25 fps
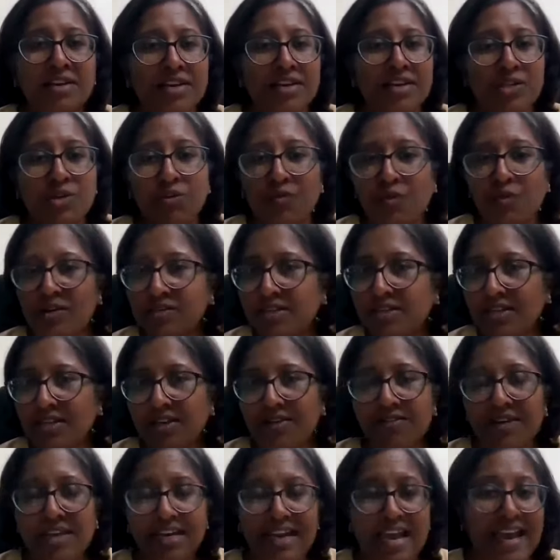She wasn't
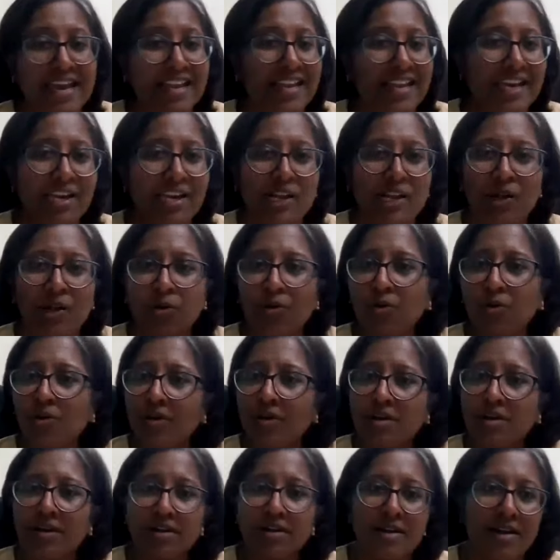giving any clue
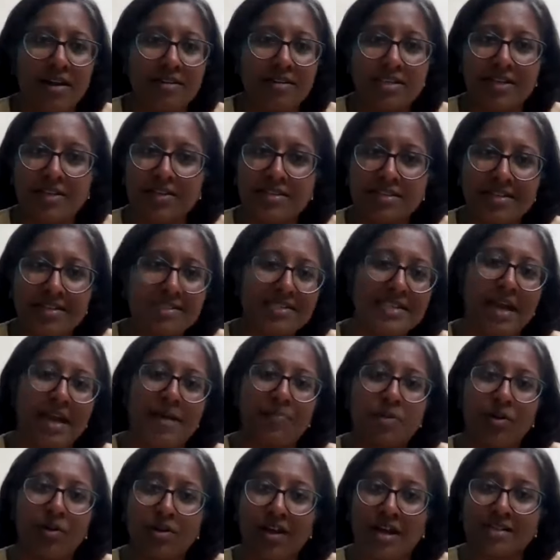and she just
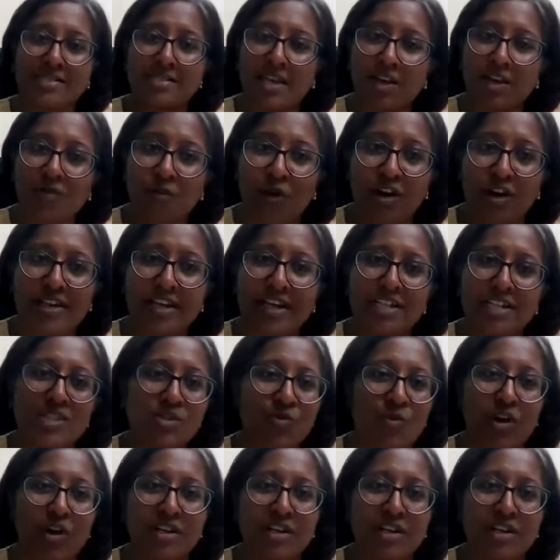kept on asking what else.